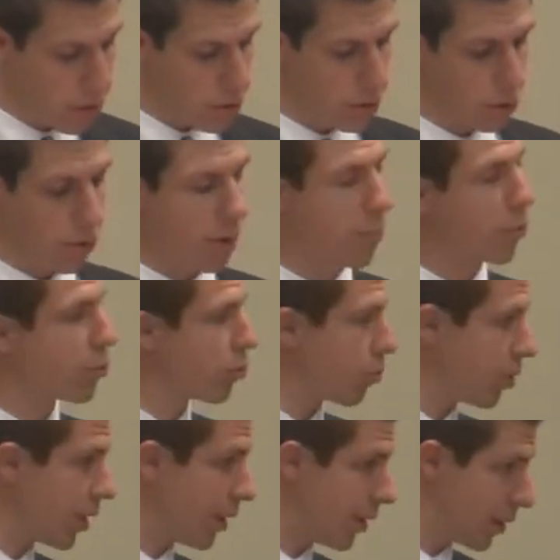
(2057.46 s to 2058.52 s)
So, number
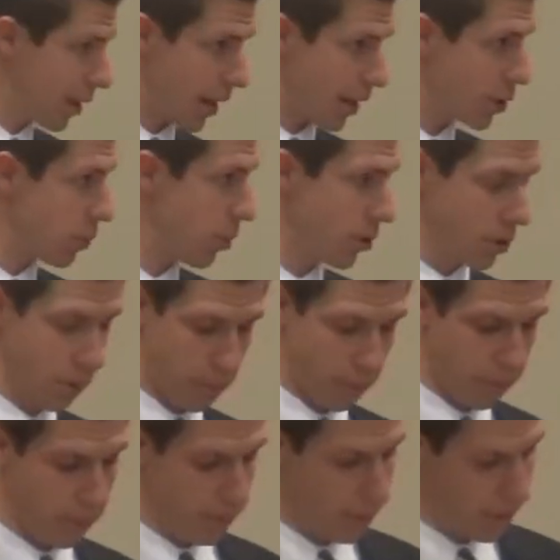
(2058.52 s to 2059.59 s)
three, the next principle